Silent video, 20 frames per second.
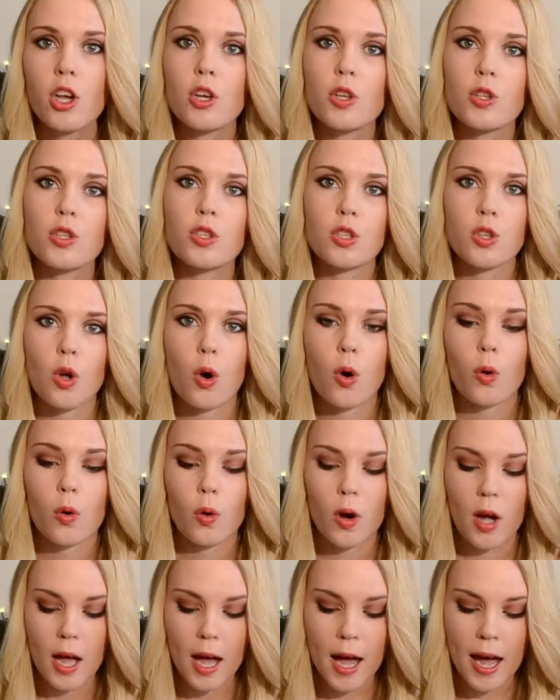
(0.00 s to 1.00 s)

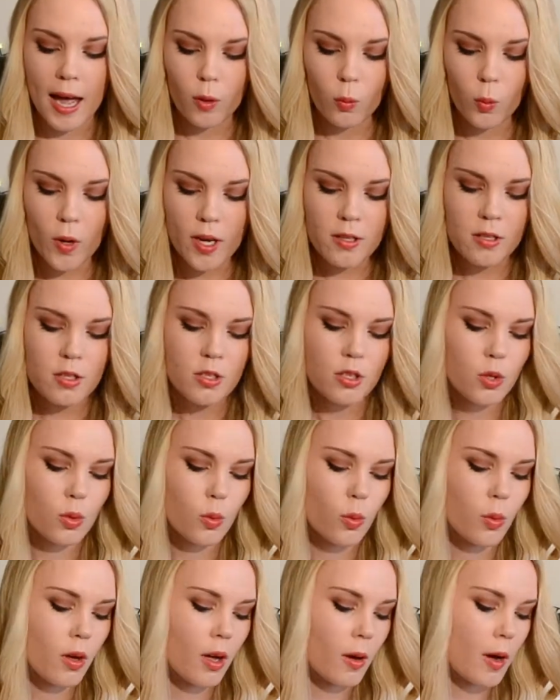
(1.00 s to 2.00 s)
So I went
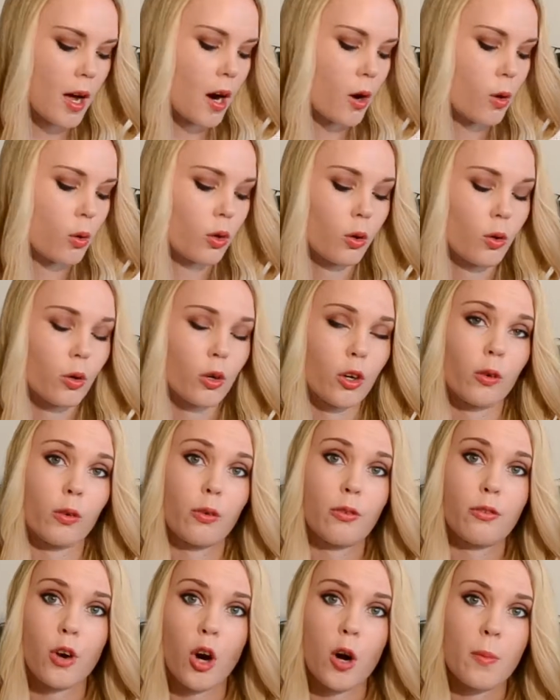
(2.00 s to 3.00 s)
to our local
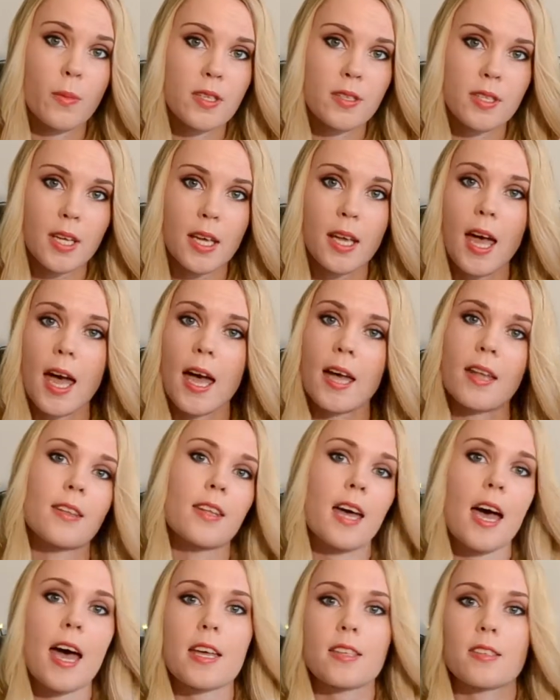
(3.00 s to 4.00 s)
pharmacy and
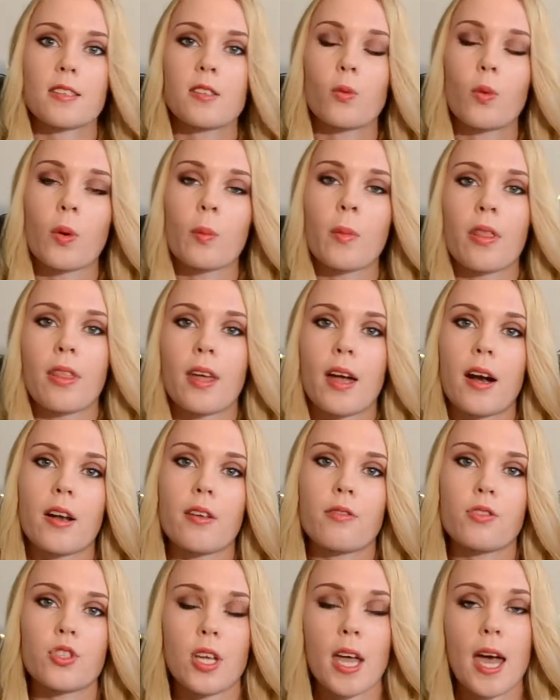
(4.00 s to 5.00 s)
asked the woman there
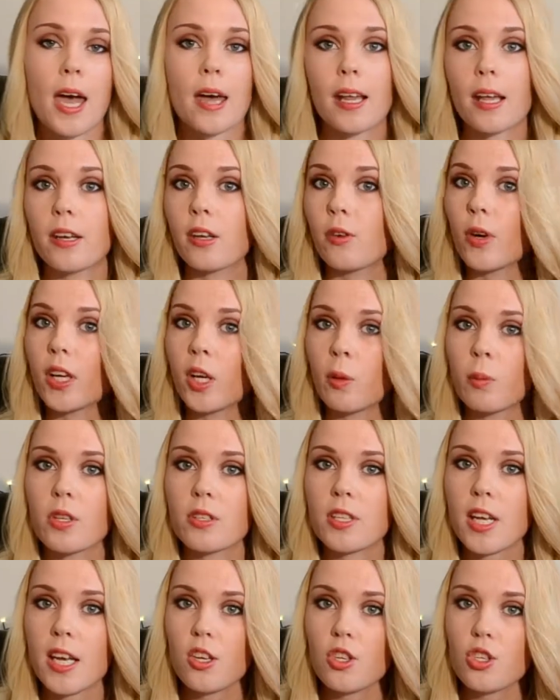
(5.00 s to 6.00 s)
if she had any
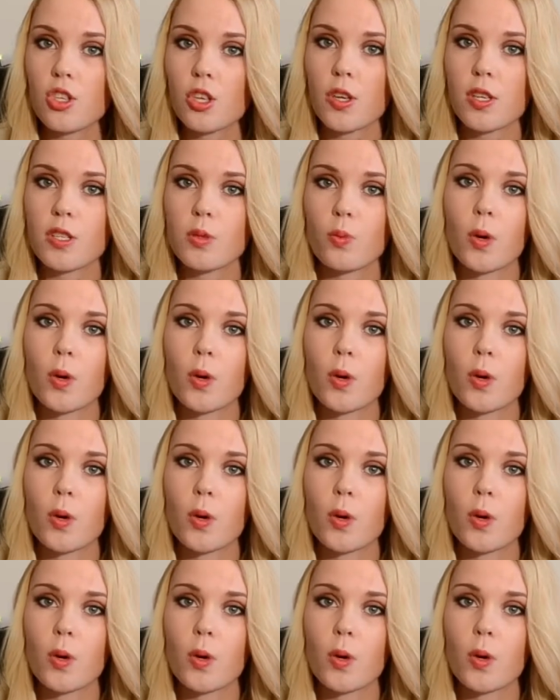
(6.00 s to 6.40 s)
recommendations,